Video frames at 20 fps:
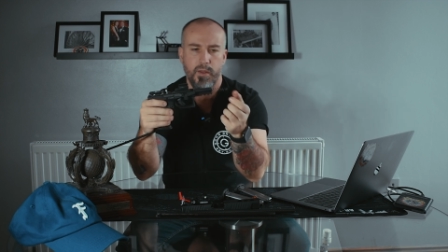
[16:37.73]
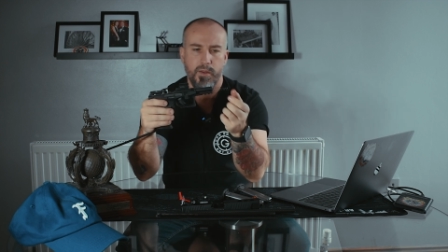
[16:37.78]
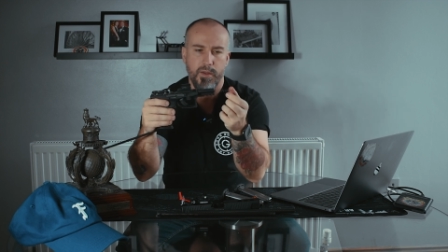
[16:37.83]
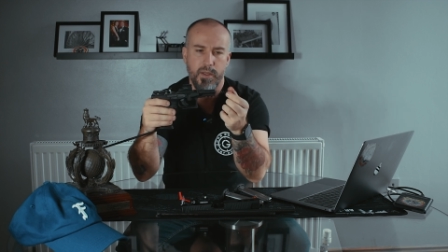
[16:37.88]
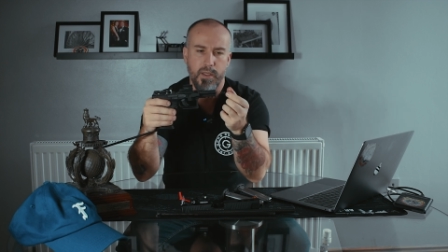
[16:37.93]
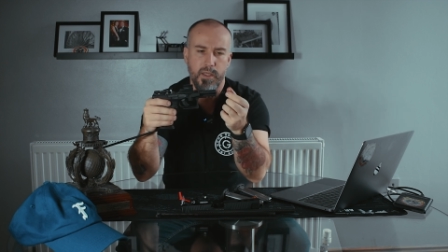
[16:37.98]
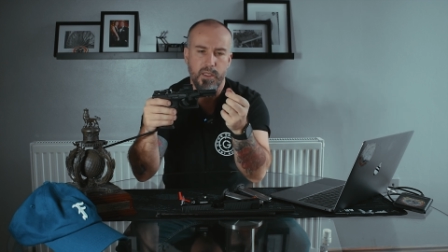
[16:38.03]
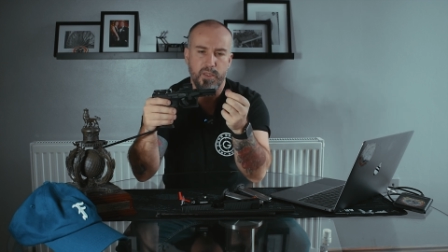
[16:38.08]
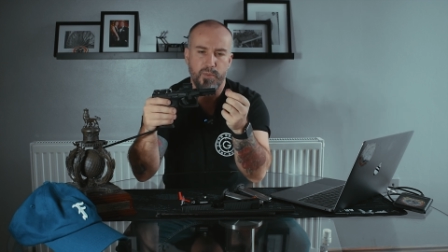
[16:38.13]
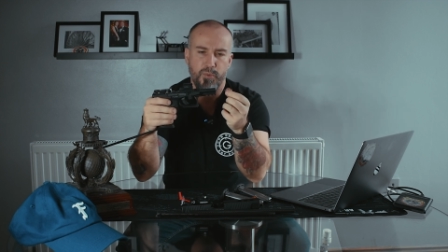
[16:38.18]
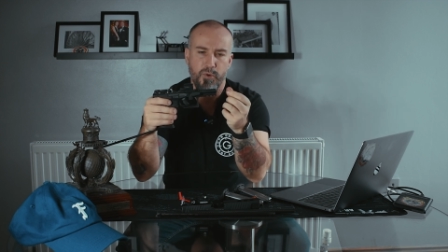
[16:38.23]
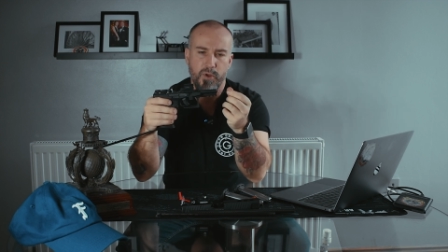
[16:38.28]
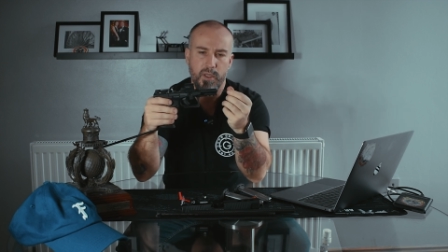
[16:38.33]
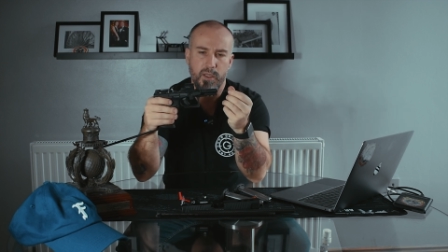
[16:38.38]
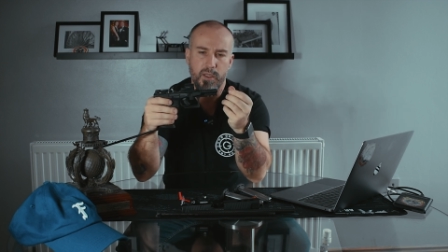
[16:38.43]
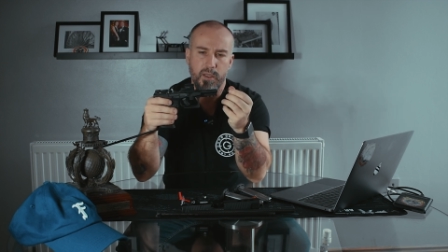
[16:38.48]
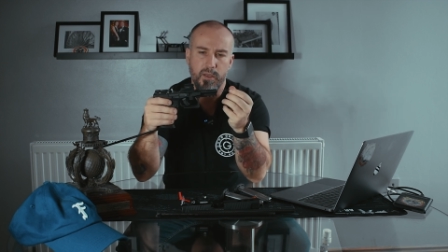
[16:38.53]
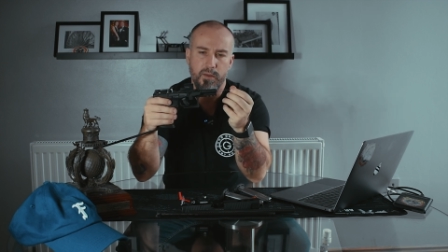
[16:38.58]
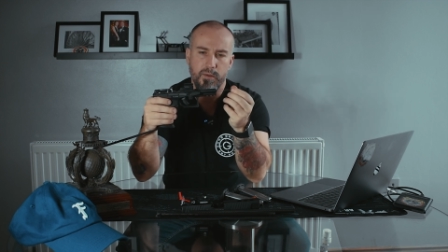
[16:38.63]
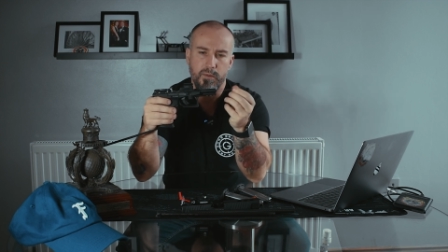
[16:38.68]
The
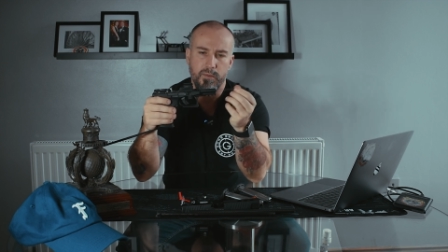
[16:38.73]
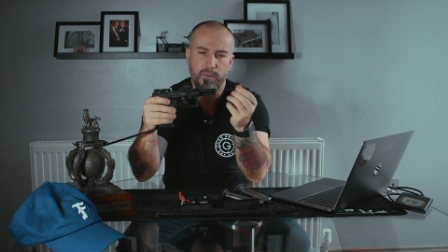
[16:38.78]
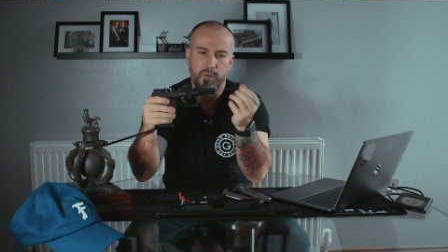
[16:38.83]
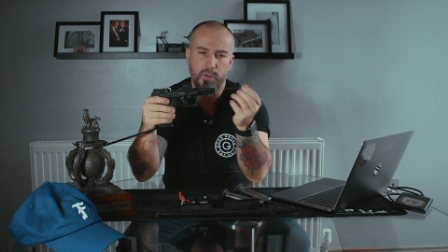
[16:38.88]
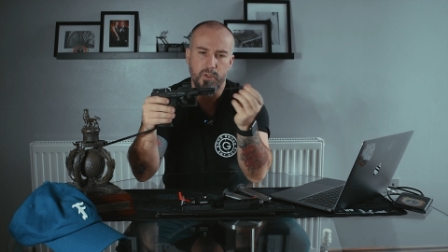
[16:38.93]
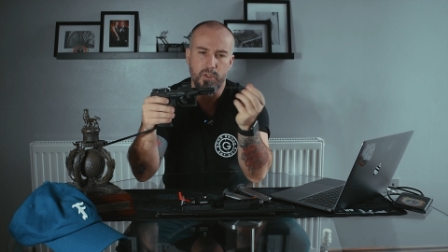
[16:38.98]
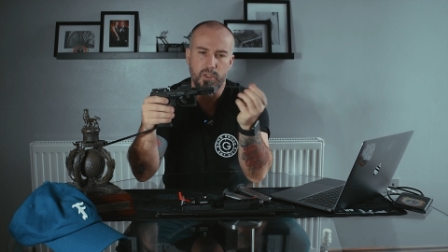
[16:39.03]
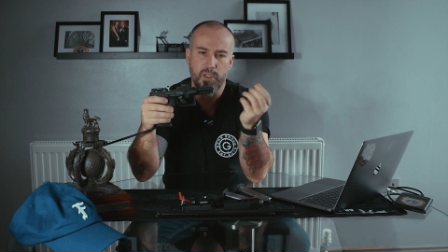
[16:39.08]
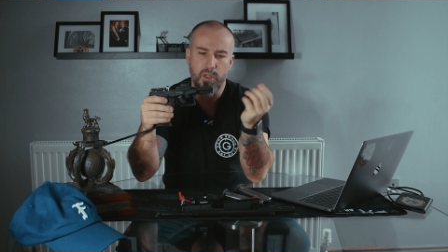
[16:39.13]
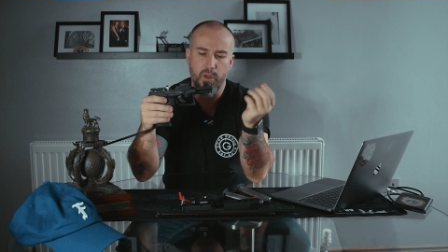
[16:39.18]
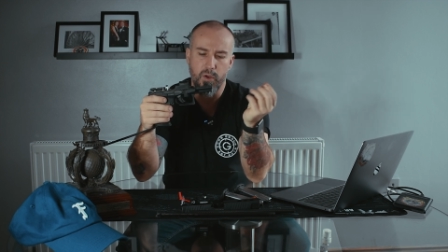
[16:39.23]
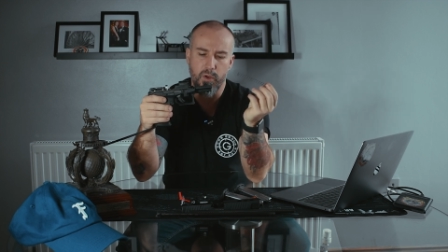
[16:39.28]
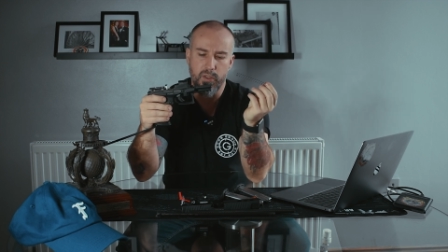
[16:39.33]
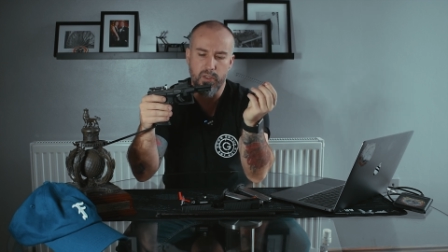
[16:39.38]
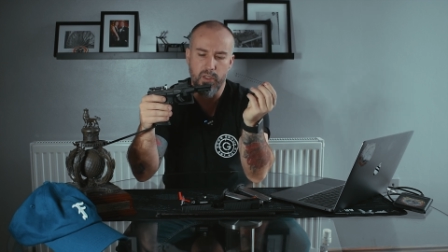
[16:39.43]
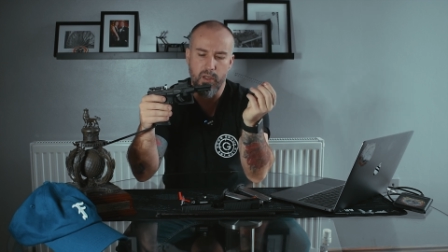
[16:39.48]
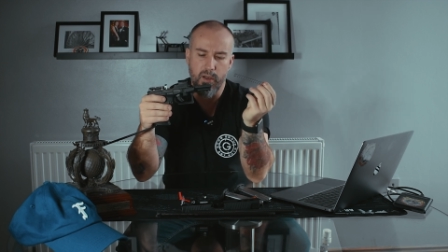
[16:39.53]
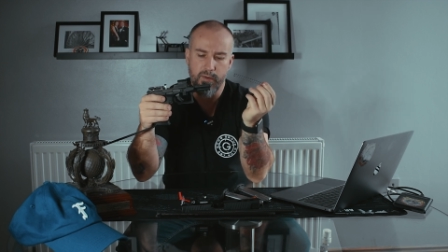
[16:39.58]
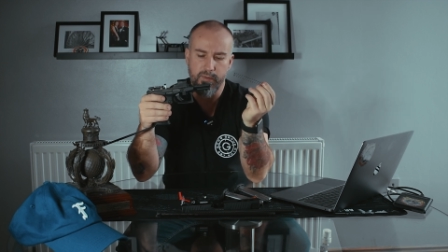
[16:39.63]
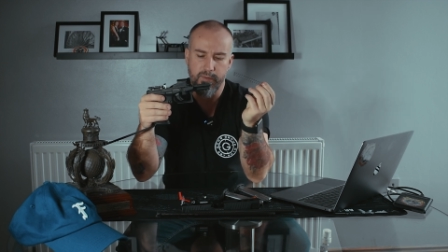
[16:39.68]
spring just
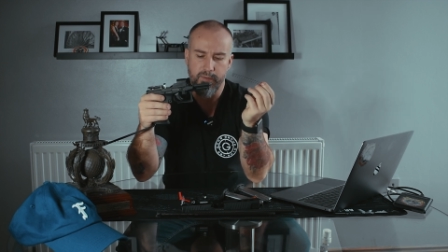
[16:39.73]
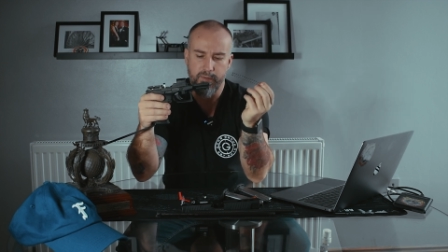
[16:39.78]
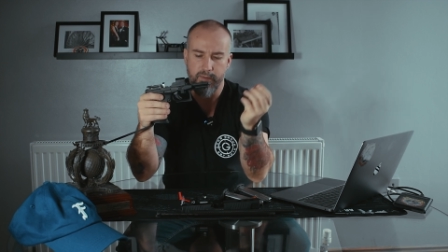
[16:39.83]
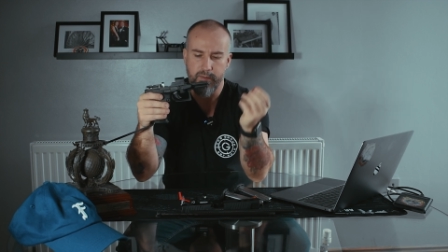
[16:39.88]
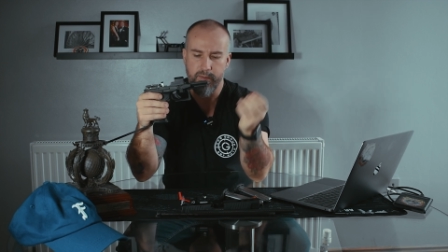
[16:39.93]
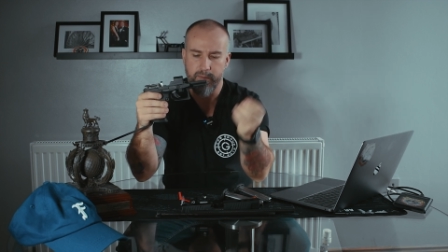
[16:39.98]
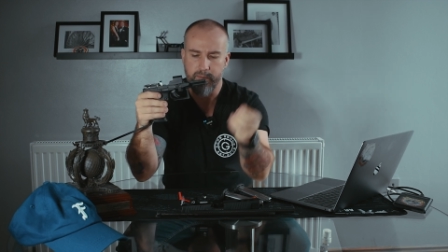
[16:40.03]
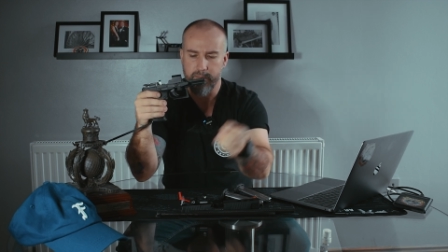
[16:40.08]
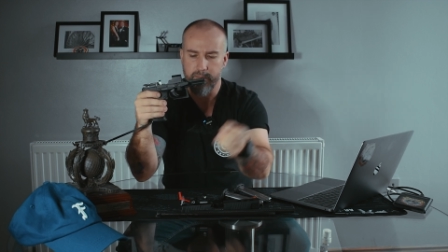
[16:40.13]
slides off,